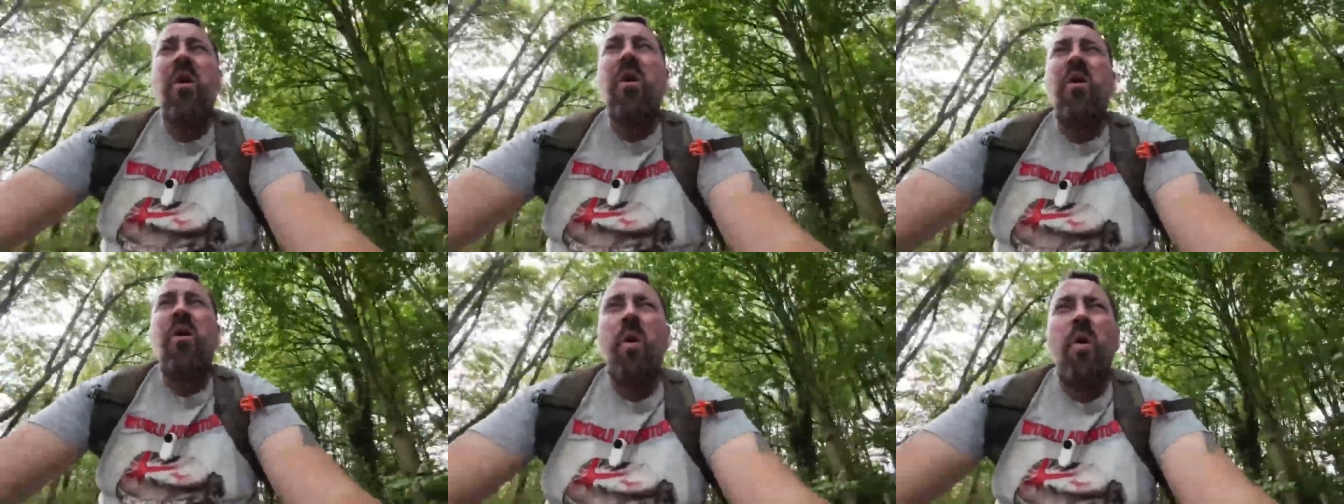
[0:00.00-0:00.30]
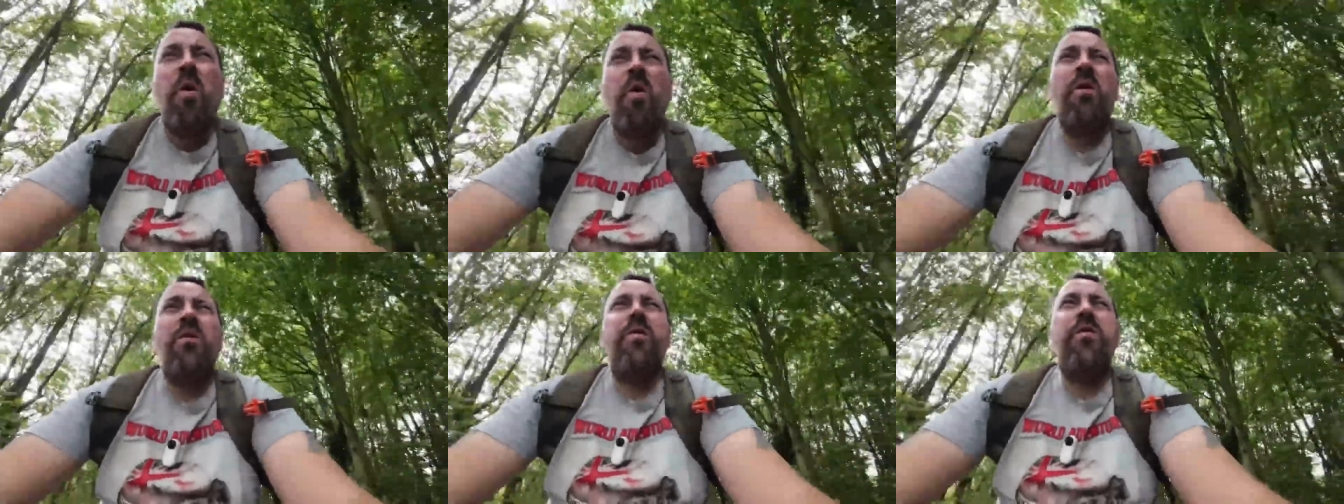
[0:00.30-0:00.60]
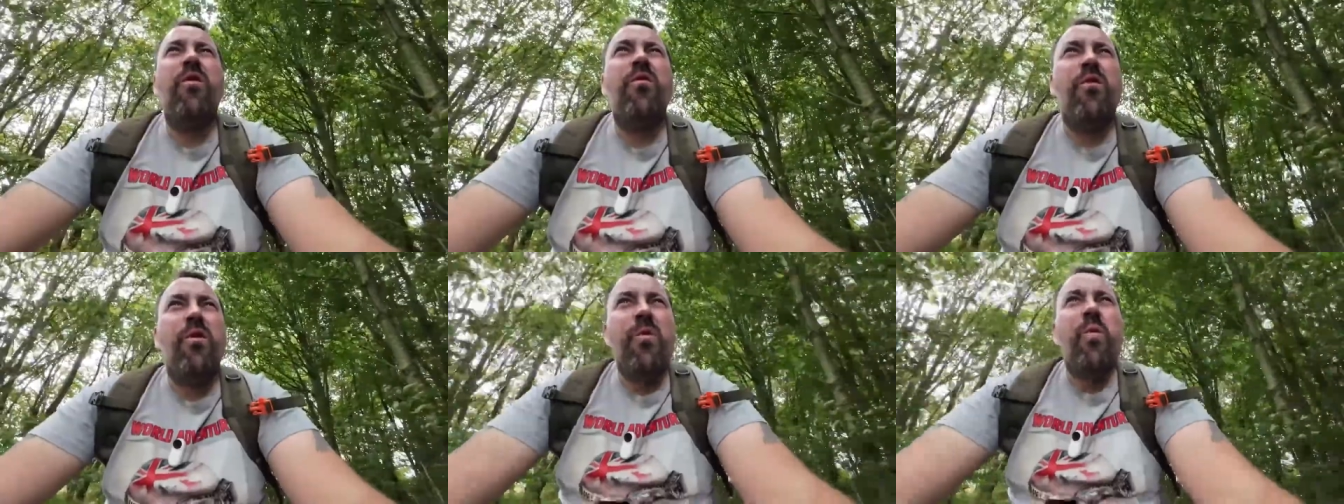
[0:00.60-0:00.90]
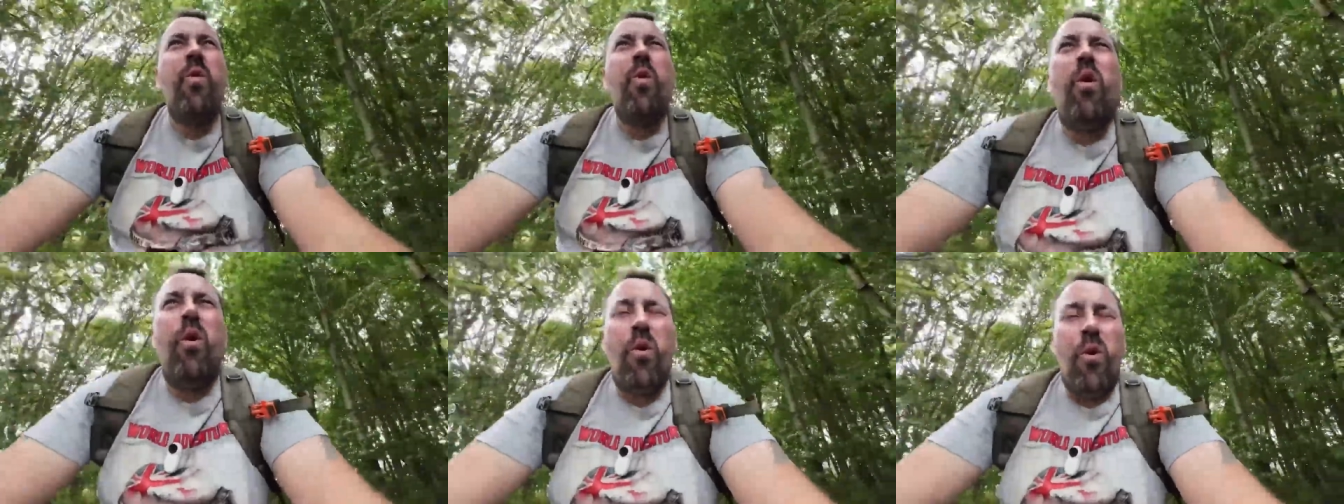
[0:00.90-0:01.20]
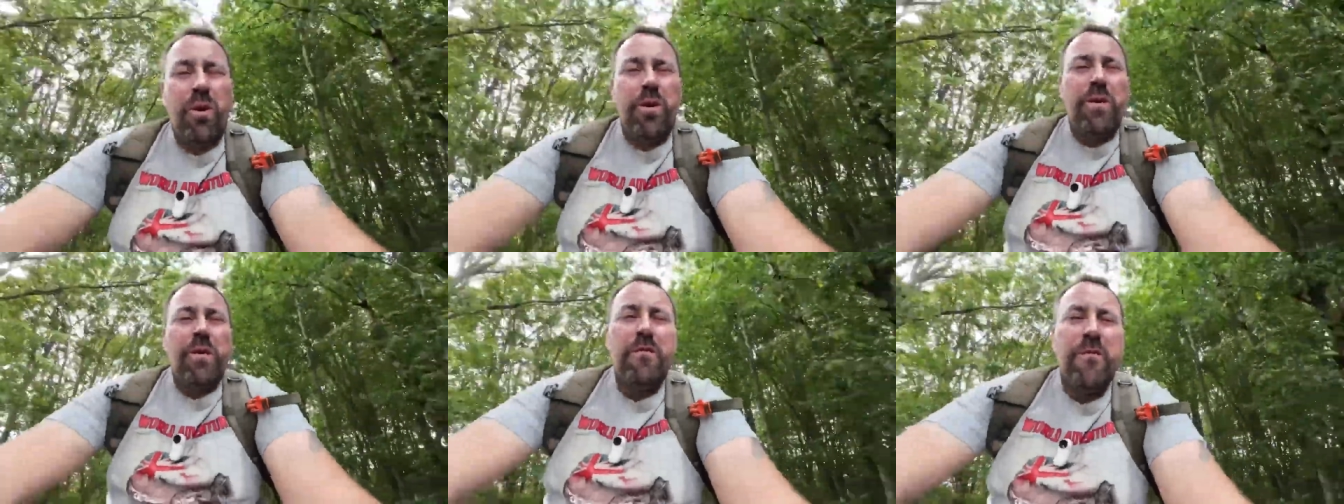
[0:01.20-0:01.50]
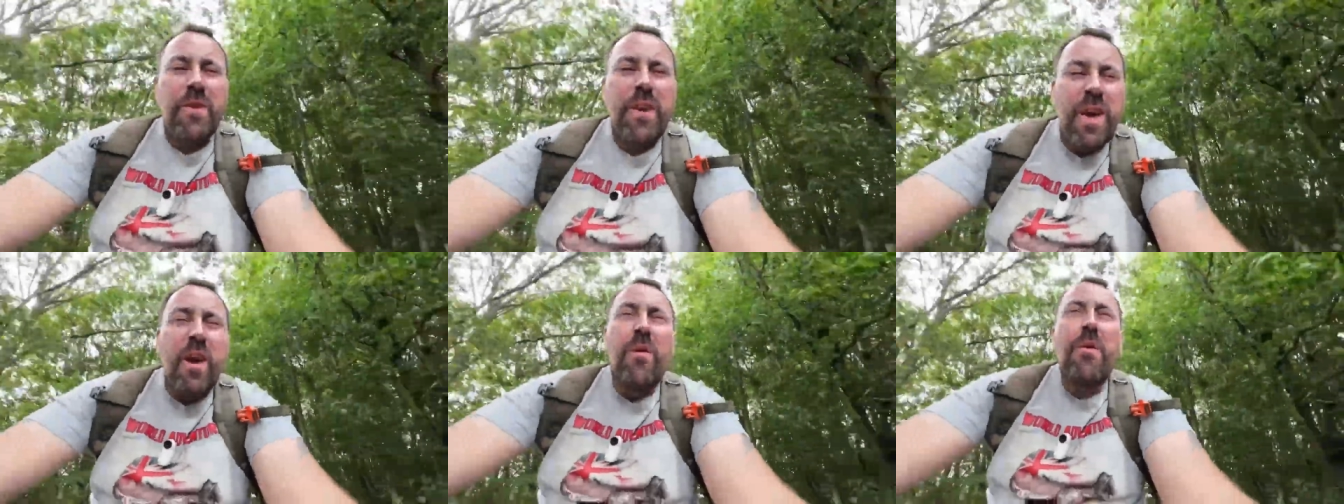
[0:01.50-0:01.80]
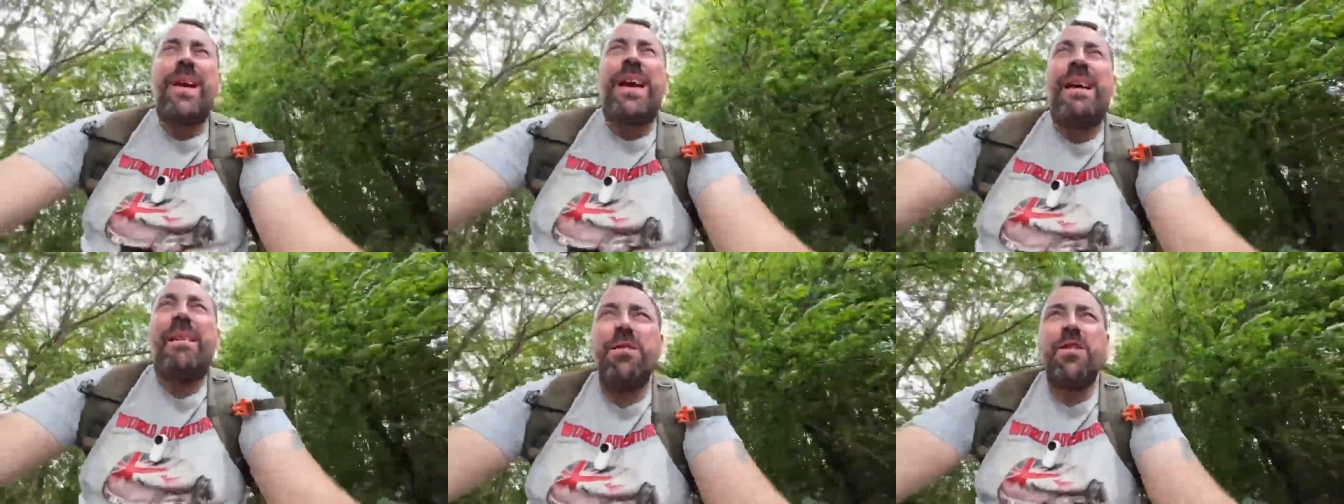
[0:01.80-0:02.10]
all of the reward for going
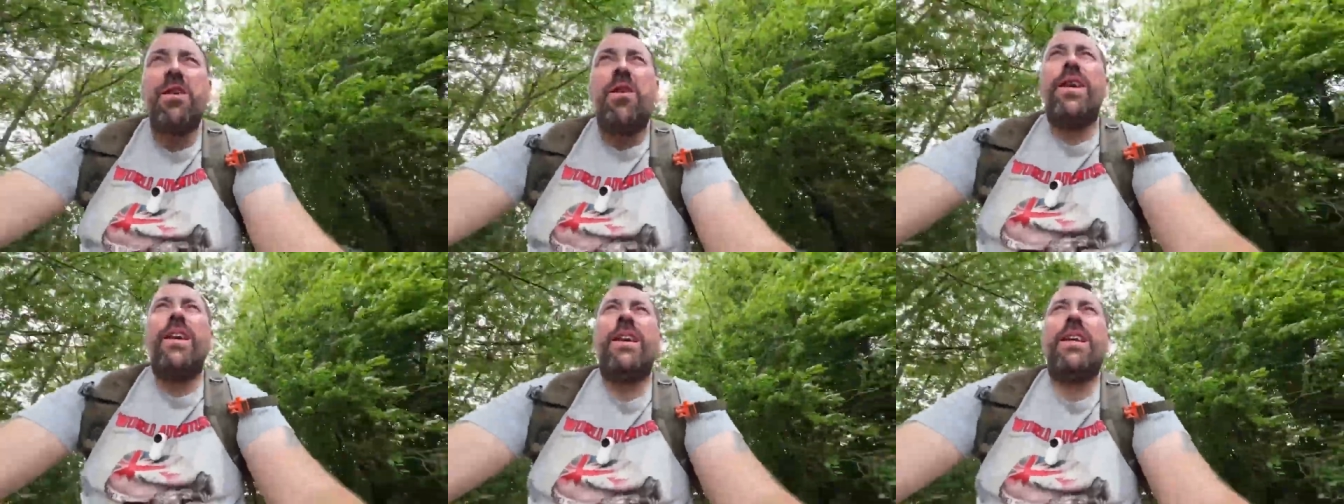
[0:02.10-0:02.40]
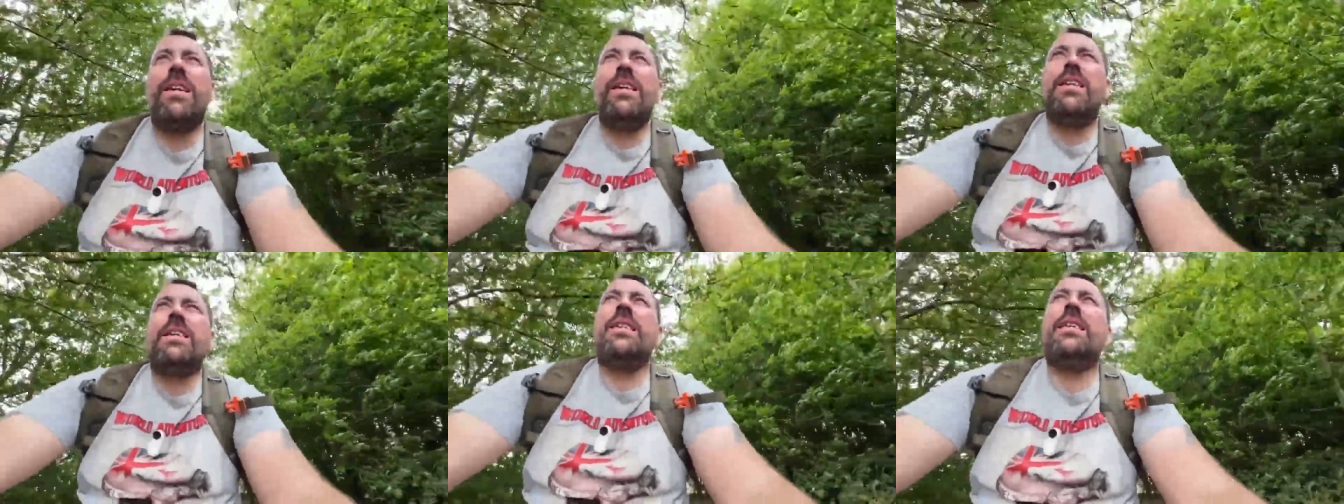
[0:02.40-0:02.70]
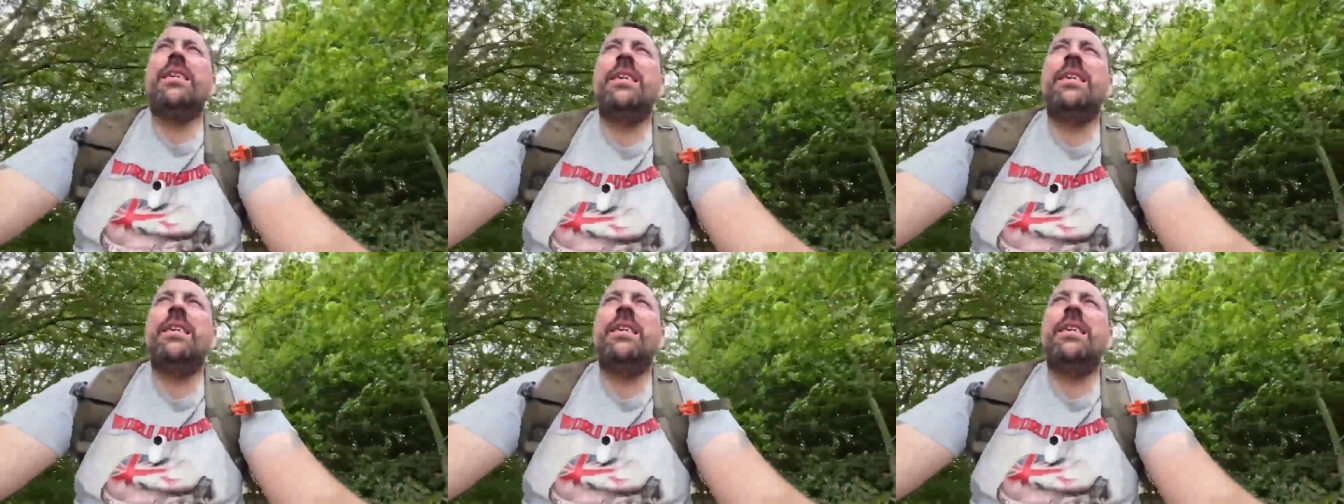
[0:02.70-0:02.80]
out cycling.